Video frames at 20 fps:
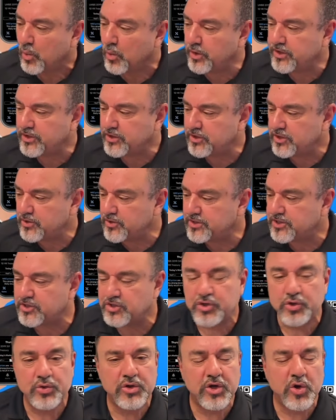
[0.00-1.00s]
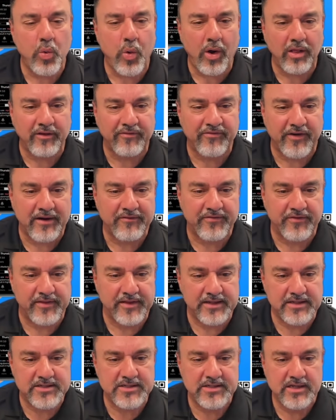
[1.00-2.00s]
what you need to do to qualify for
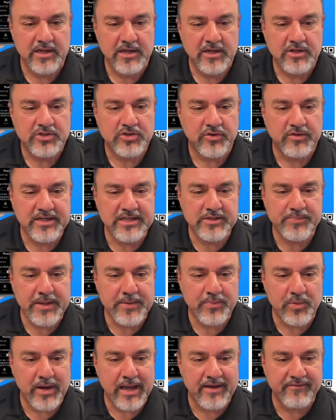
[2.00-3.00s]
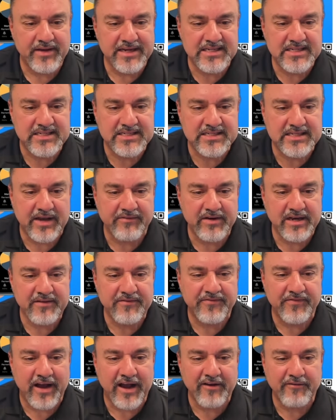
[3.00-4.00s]
this. So these people have a
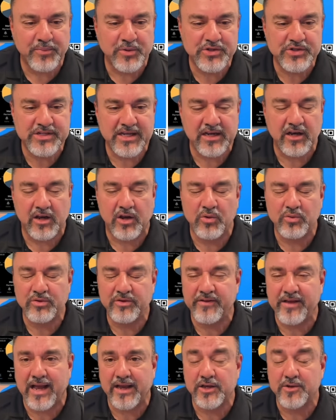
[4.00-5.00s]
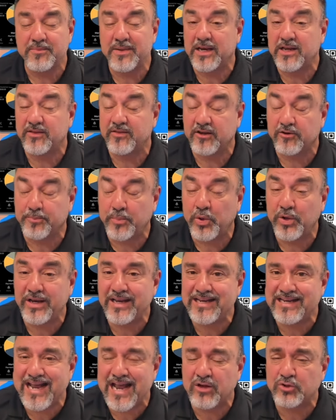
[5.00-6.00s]
seventy-five percent loan to value, meaning they're
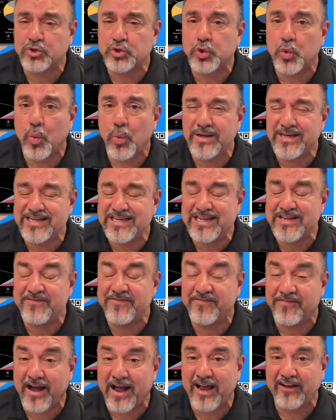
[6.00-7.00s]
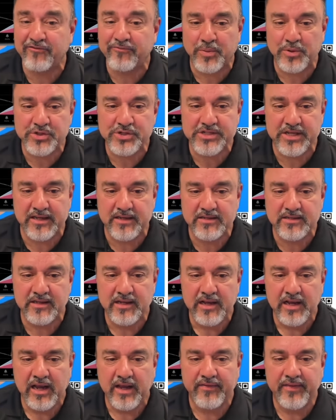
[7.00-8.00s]
putting down twenty-five percent
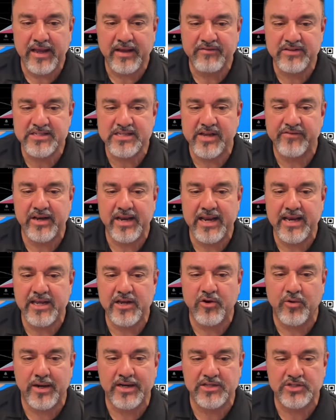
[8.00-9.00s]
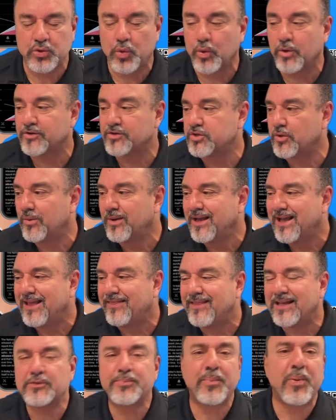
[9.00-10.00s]
and they have a seven eighty credit score. So
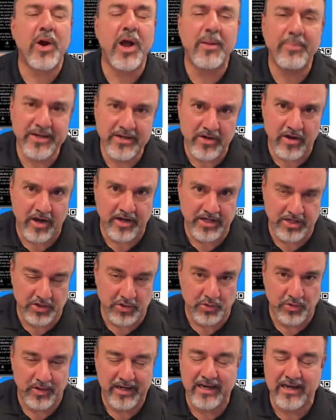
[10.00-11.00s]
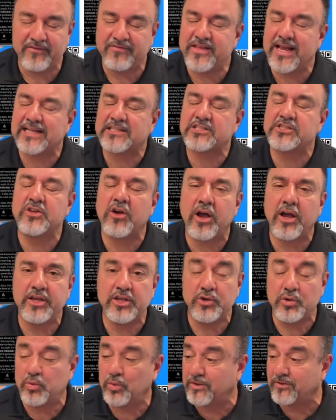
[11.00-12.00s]
that's probably not you. And if that's not
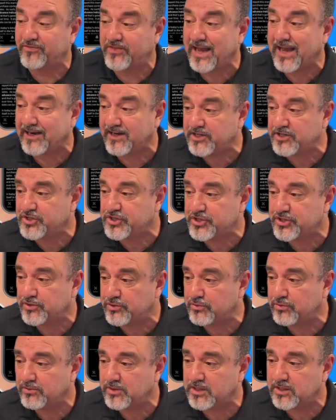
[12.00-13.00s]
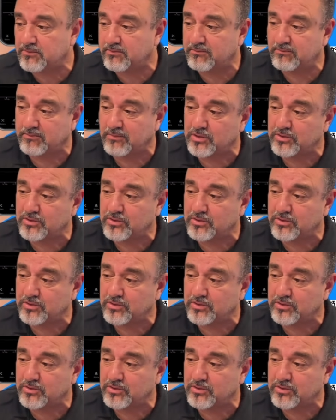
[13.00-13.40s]
you, well, if that is you, then